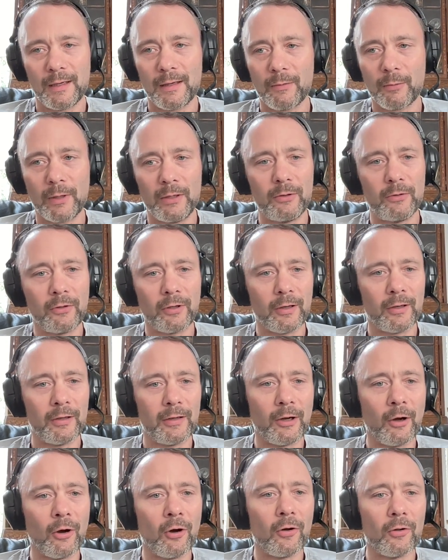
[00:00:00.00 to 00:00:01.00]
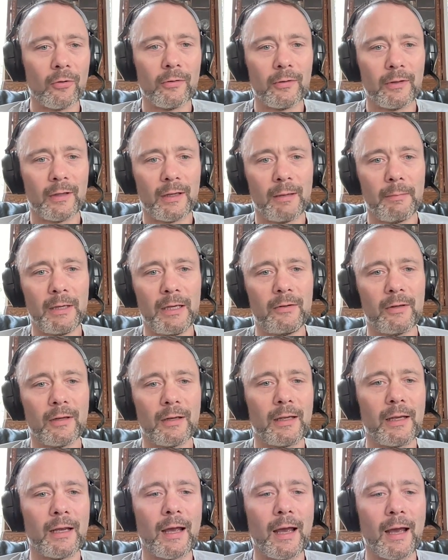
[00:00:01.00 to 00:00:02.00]
when you turned it on,
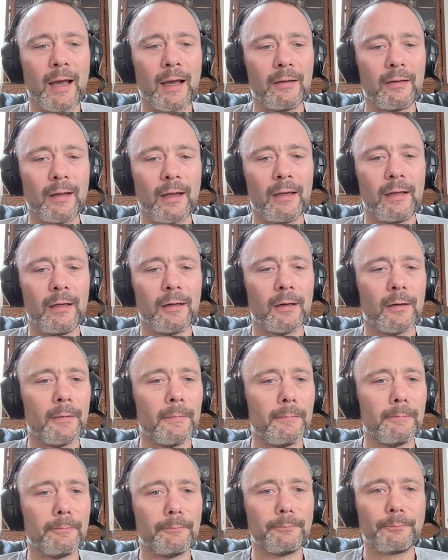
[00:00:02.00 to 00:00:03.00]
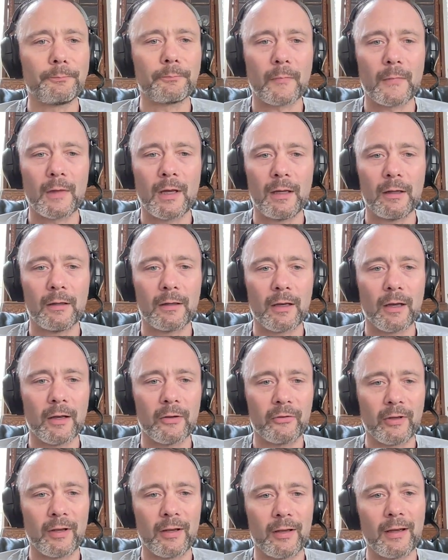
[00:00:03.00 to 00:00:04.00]
immediately it had a little
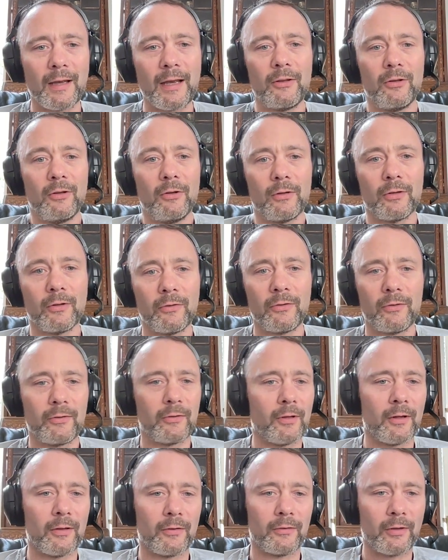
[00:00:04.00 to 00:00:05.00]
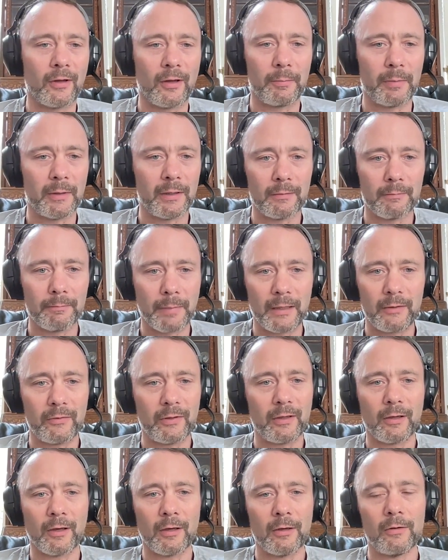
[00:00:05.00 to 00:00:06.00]
cursor, and you could start typing
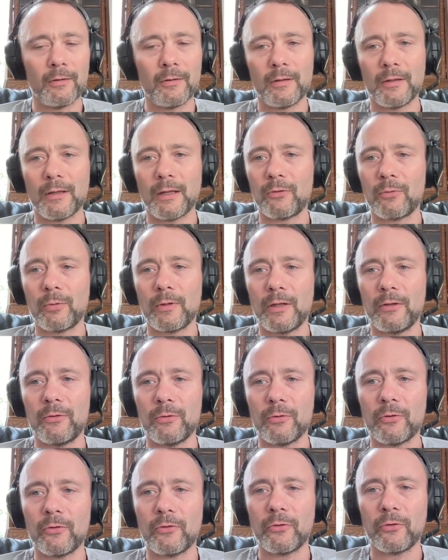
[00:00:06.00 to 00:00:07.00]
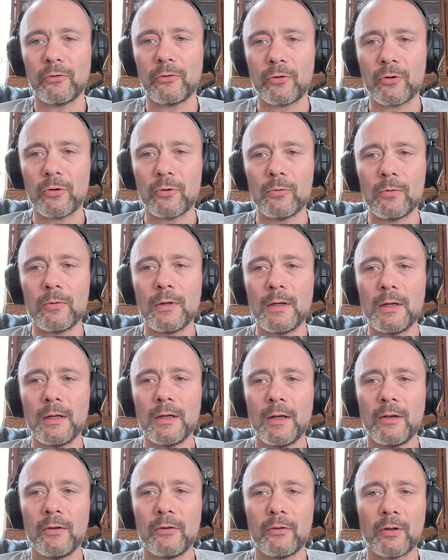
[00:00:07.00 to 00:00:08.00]
basic code, and that's what they taught us at school.
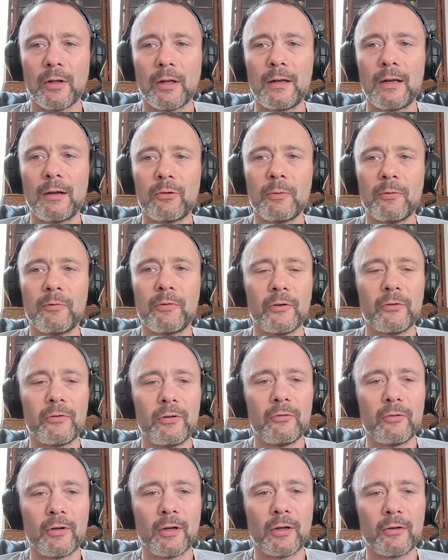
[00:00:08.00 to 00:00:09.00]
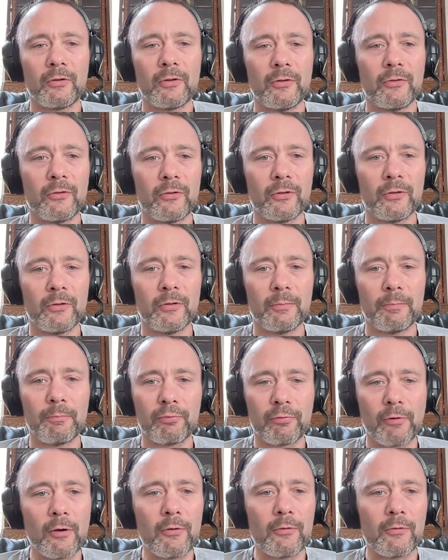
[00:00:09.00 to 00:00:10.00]
So I think that was my first introduction to
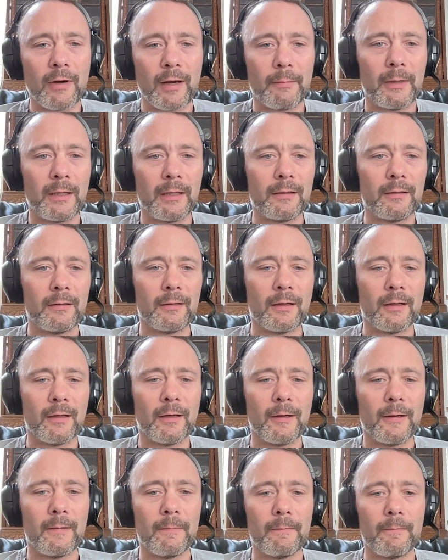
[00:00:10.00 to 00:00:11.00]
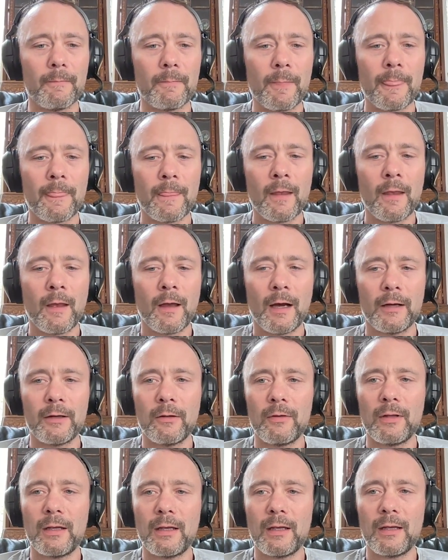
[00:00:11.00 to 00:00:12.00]
programming. I
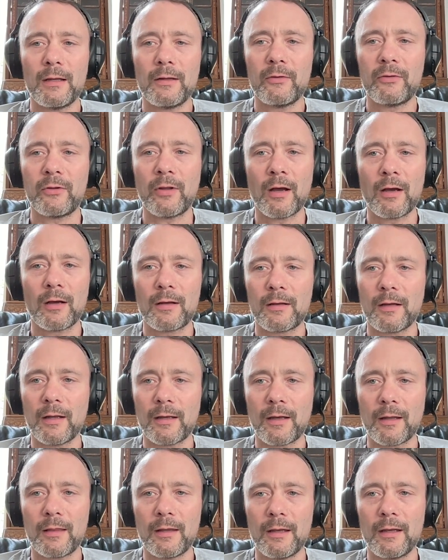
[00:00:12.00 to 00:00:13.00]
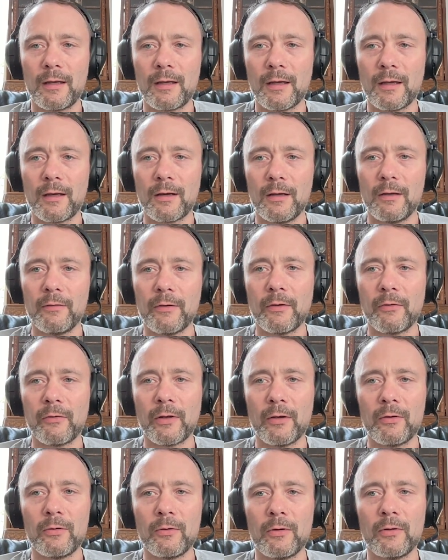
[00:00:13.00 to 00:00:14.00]
don't think it stuck. Like I think it kind of, I was
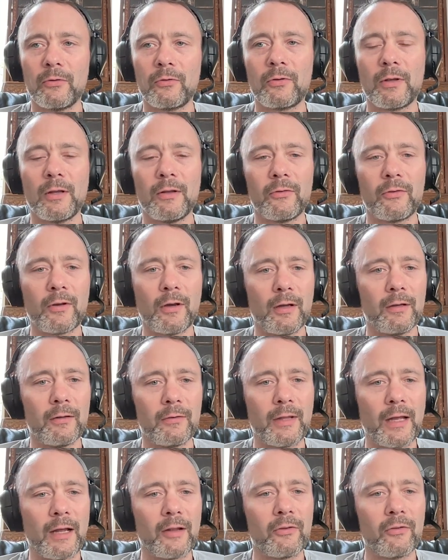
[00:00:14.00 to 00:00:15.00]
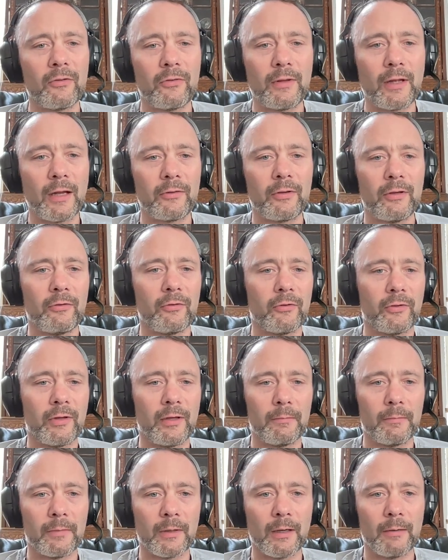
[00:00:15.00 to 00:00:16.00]
like, oh, it's kind of that's
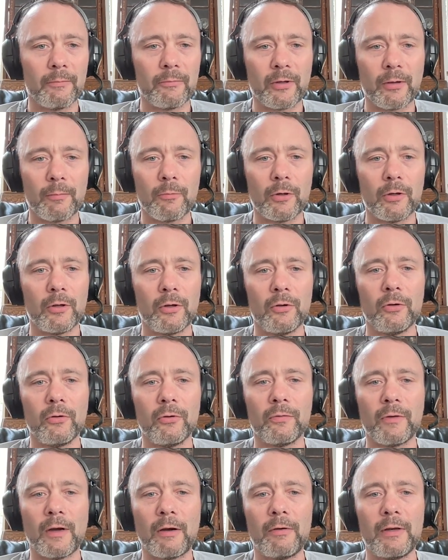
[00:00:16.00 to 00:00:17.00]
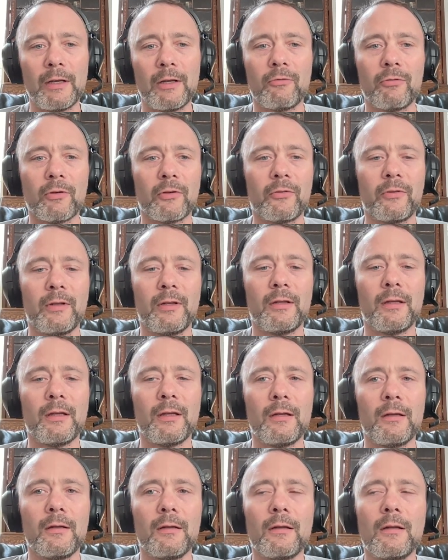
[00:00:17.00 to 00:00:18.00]
interesting. But I'm someone who's very interested
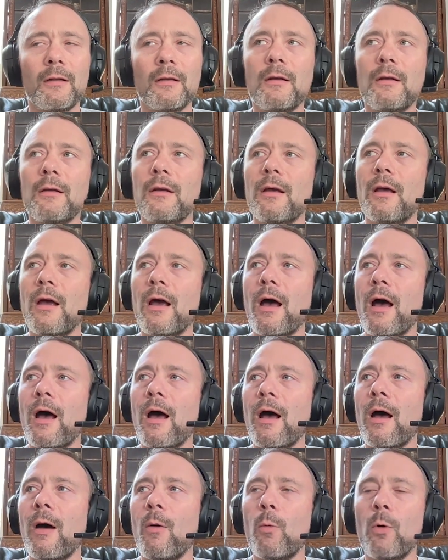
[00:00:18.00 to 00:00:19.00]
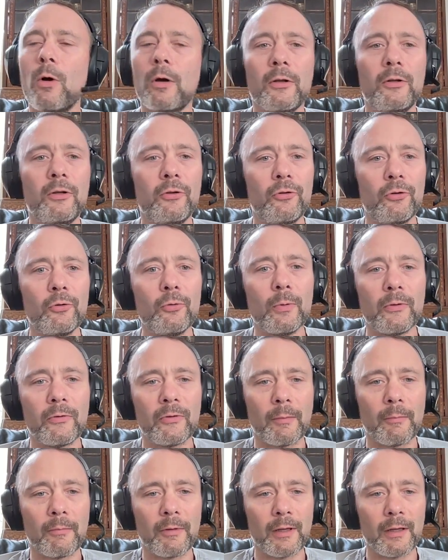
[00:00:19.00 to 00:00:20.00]
in what can you do with
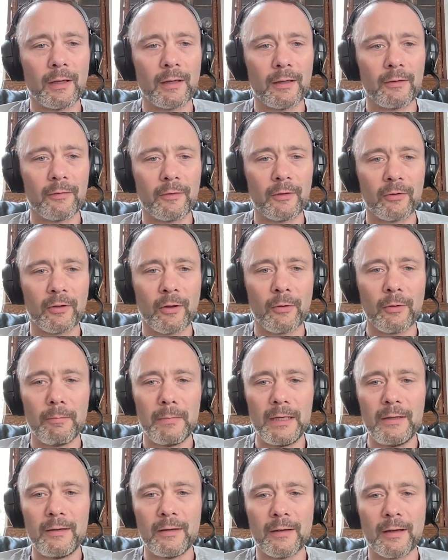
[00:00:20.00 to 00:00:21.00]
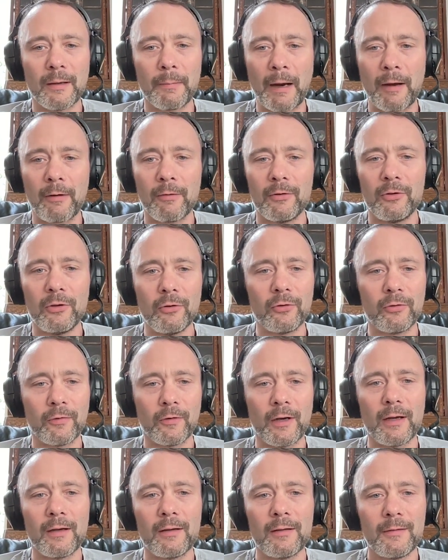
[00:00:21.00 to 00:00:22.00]
something, and if there's no immediate apparent use
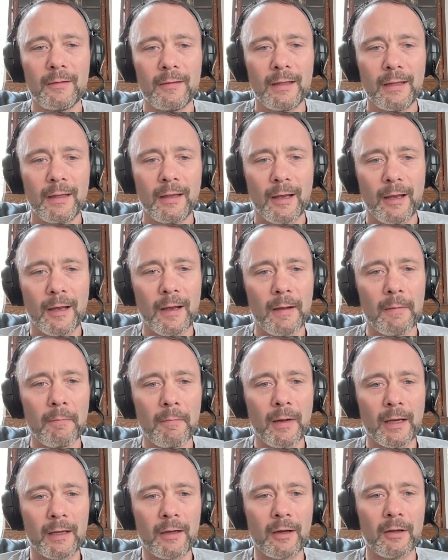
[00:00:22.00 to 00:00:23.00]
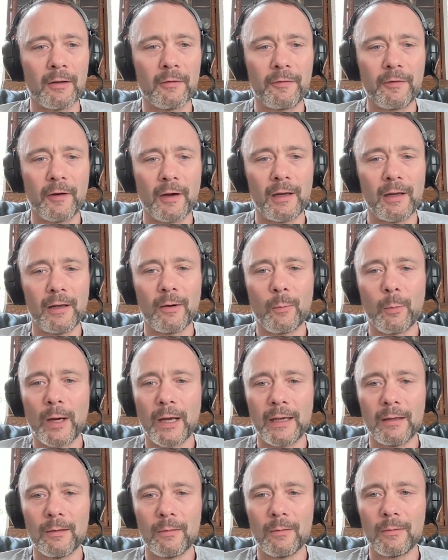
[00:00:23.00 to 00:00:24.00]
for it, I kind of file it
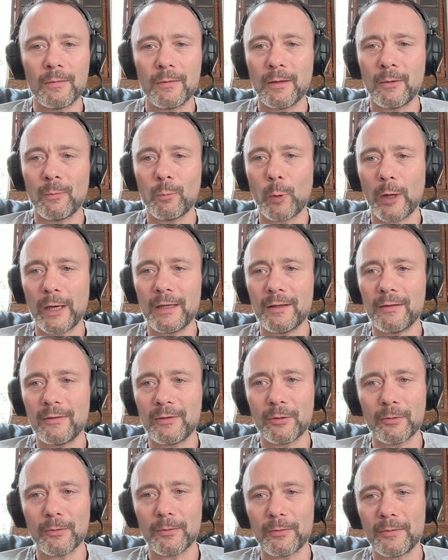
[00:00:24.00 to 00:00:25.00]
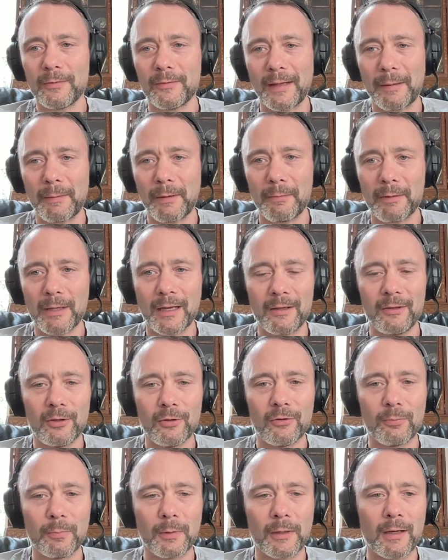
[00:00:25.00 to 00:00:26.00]
away and wait until that maybe that
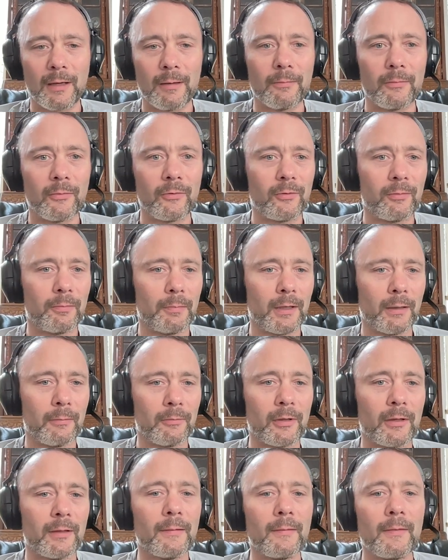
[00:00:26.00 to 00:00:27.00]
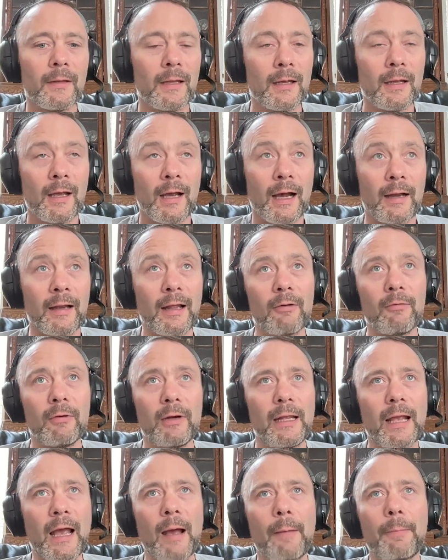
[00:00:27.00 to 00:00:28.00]
use becomes in. And that
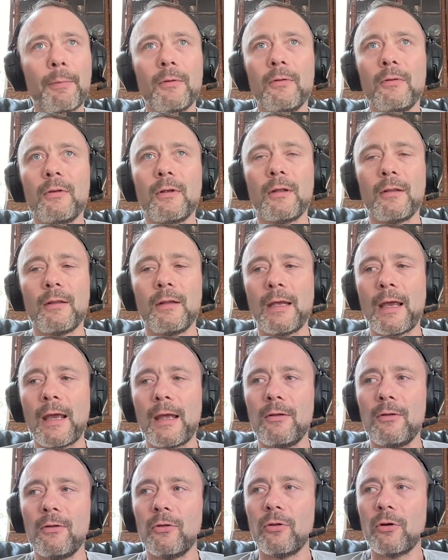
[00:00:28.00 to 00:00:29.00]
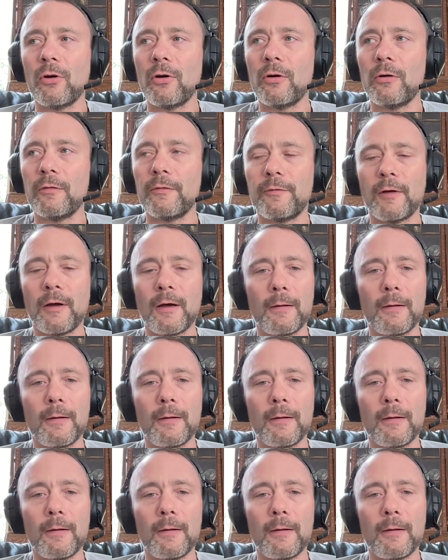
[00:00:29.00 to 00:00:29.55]
really happened at the end of